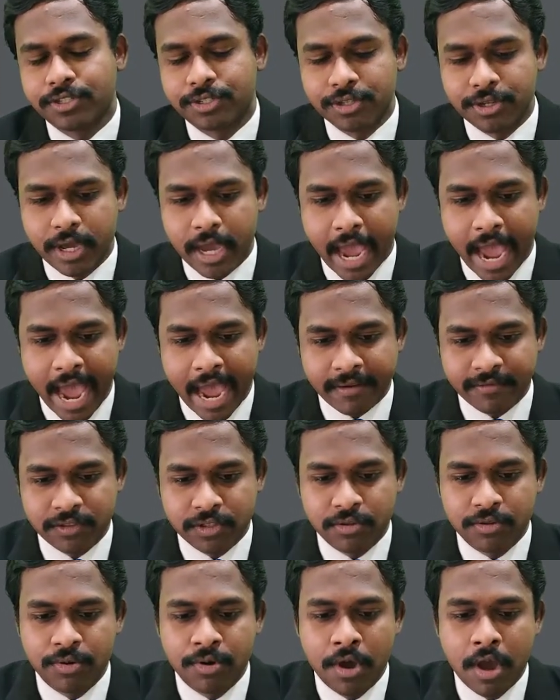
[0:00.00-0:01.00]
So you have
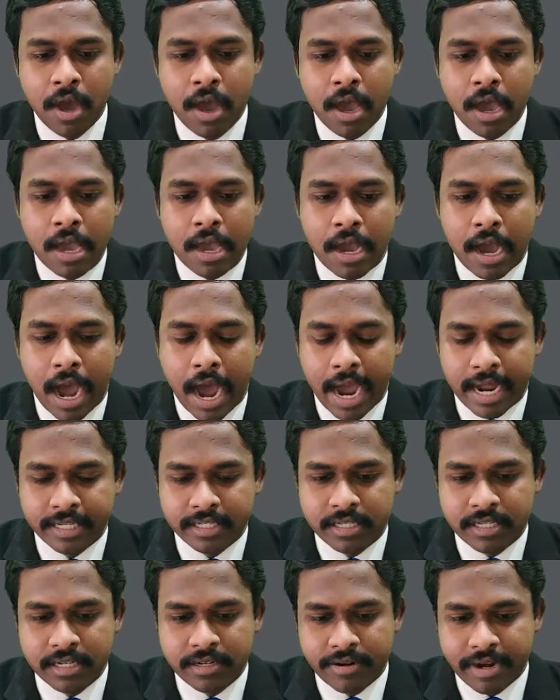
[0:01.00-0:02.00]
to
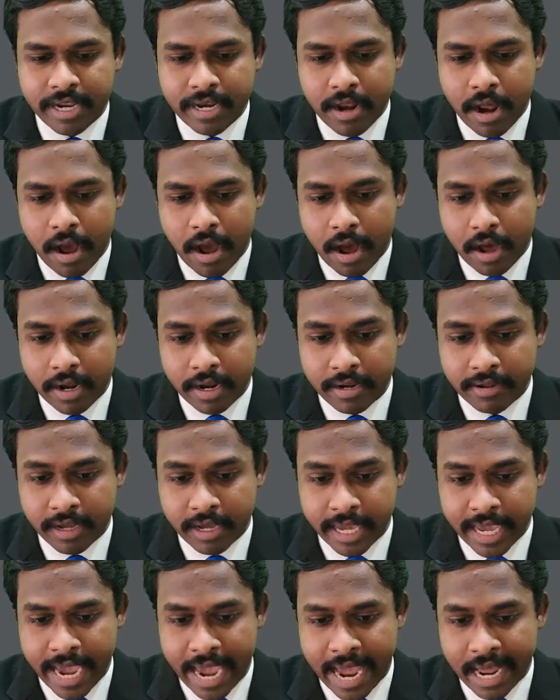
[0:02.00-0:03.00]
concentrate on
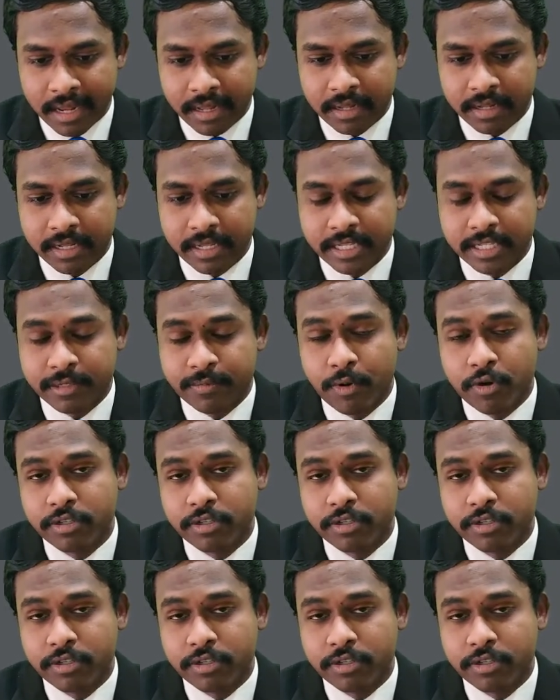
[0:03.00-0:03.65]
calculus,